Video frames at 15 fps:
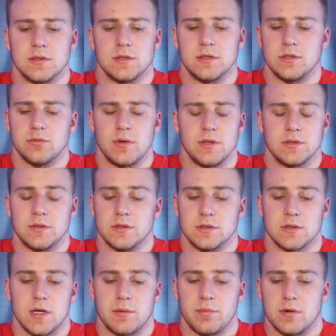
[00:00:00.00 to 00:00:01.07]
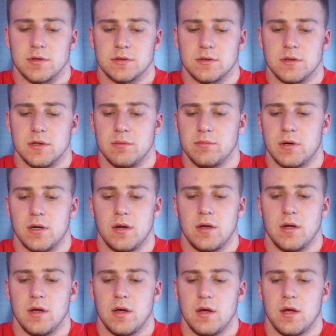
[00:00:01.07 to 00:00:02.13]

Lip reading: situation is like personally, but